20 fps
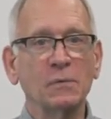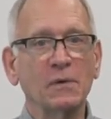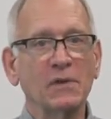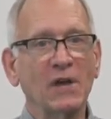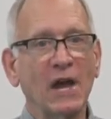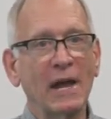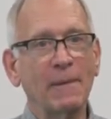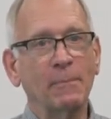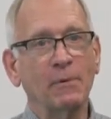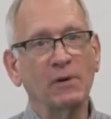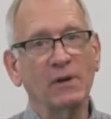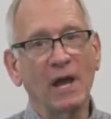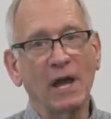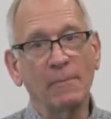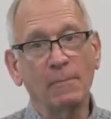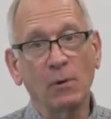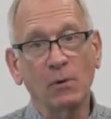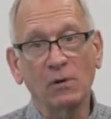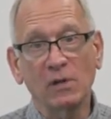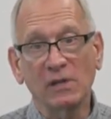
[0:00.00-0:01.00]
with hyper and
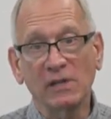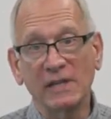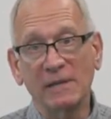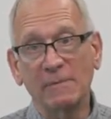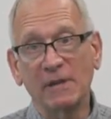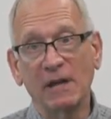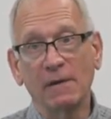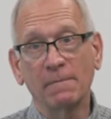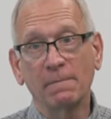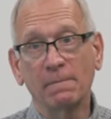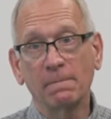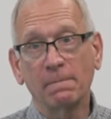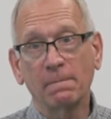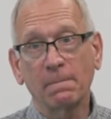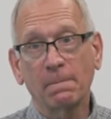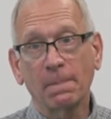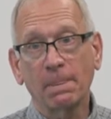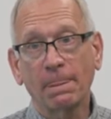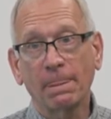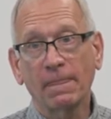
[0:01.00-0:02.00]
hypokalemia.
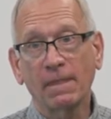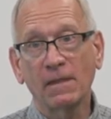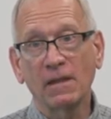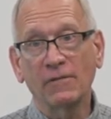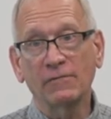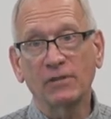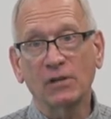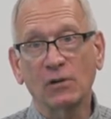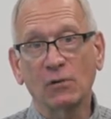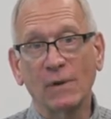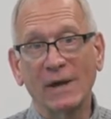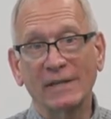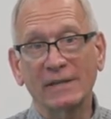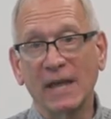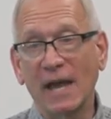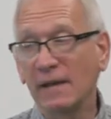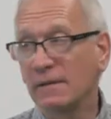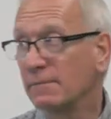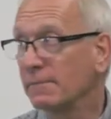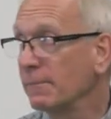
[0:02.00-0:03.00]
You have to correct
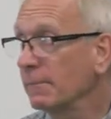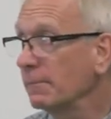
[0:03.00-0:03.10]
that.